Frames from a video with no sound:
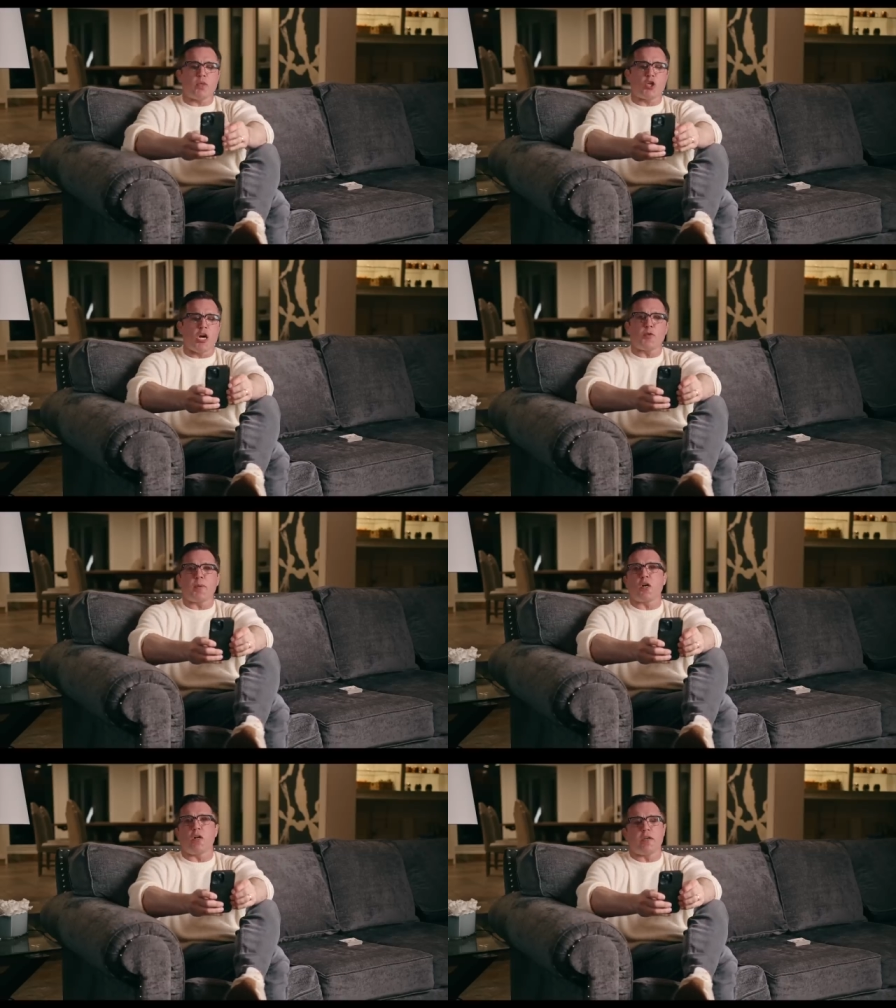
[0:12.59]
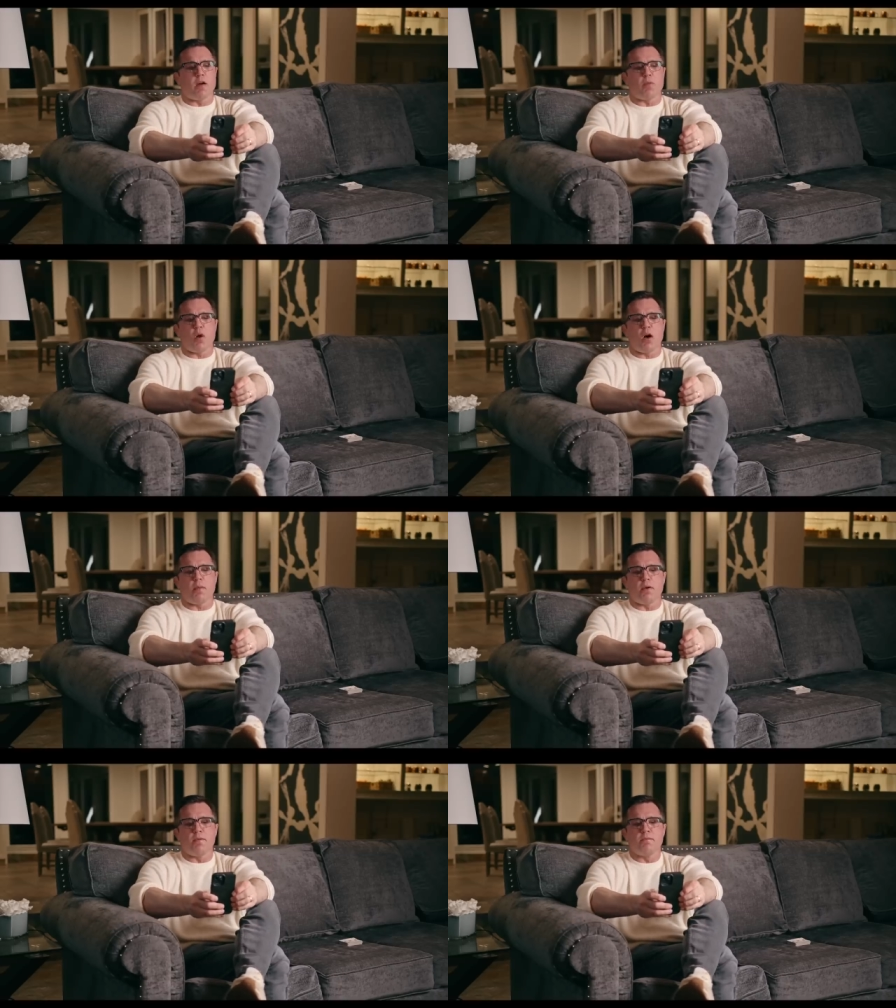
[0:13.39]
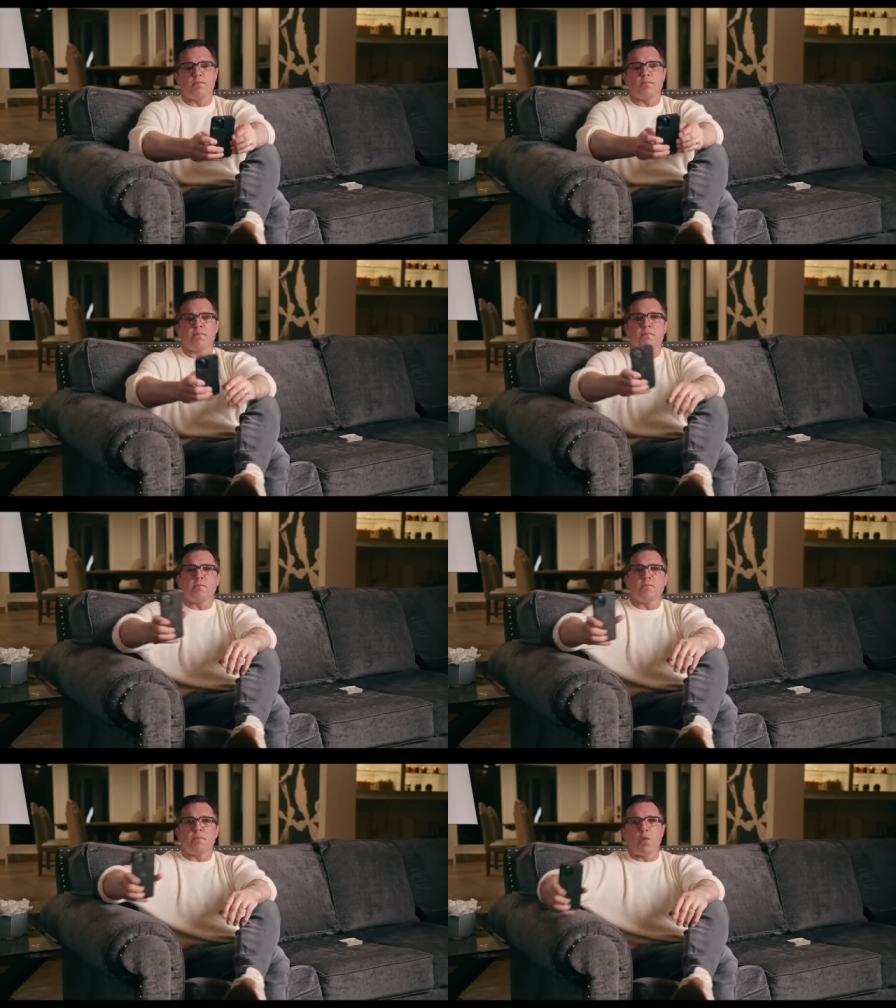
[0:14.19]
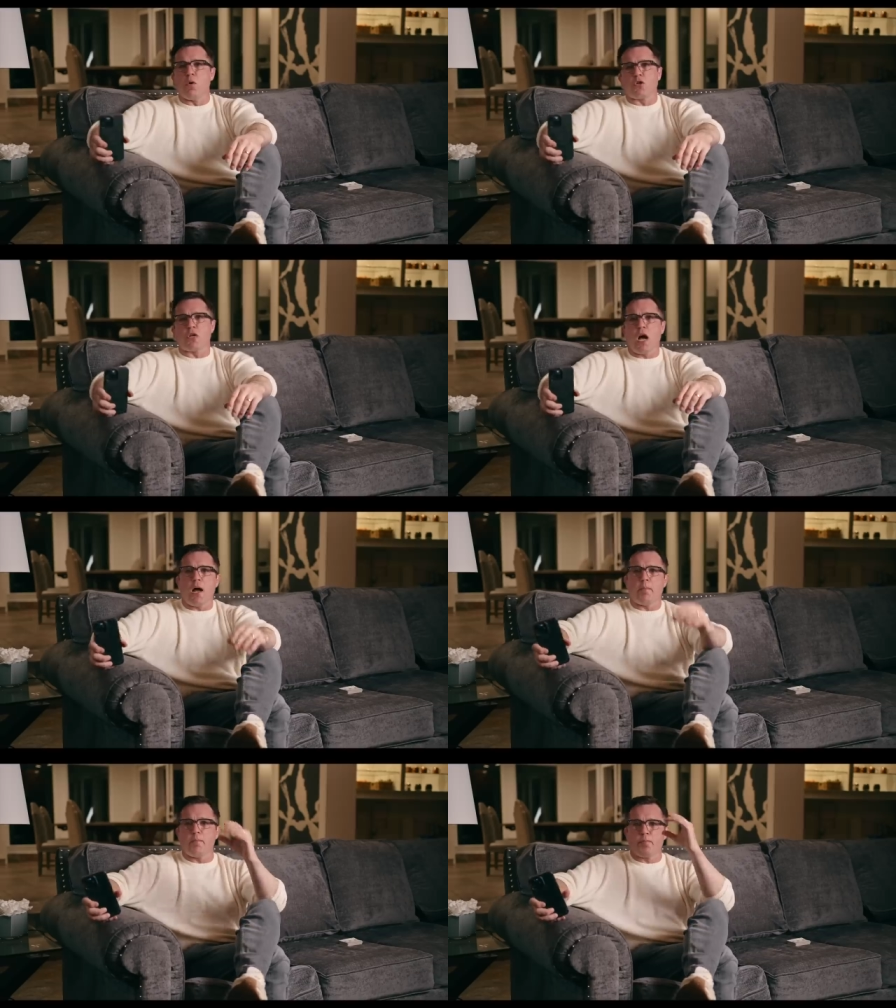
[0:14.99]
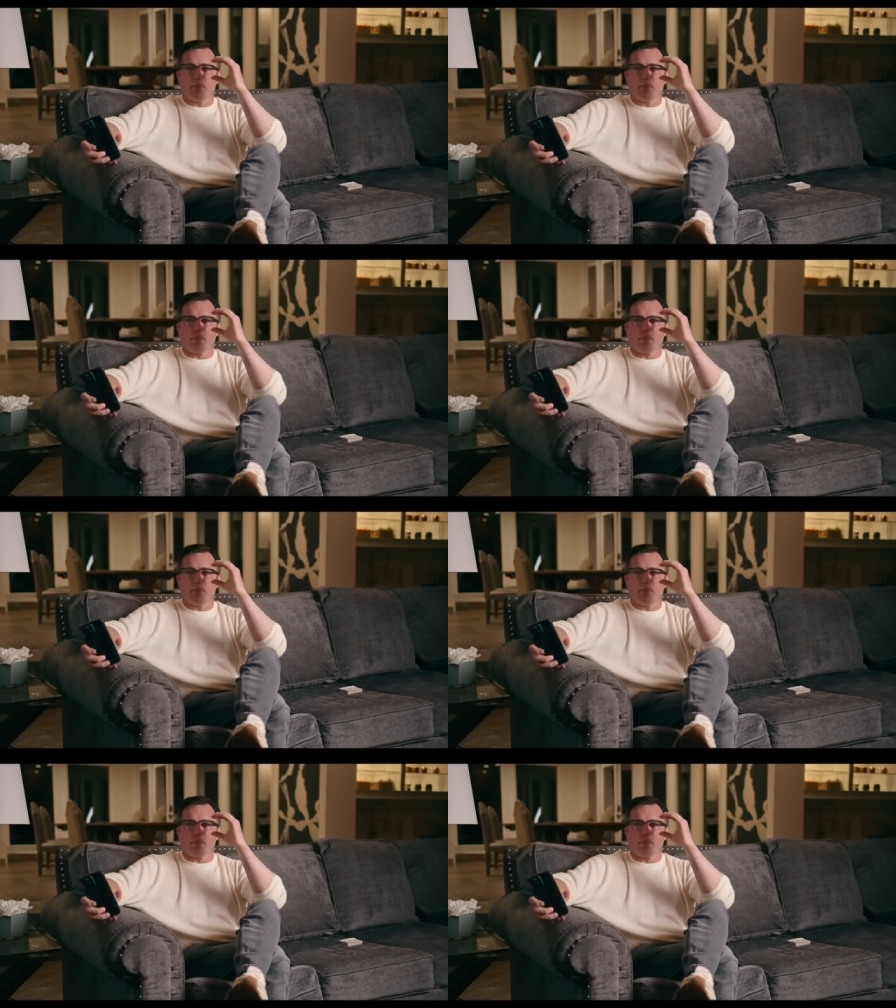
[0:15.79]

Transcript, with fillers: Sean's been calling out Merab. He won't stop.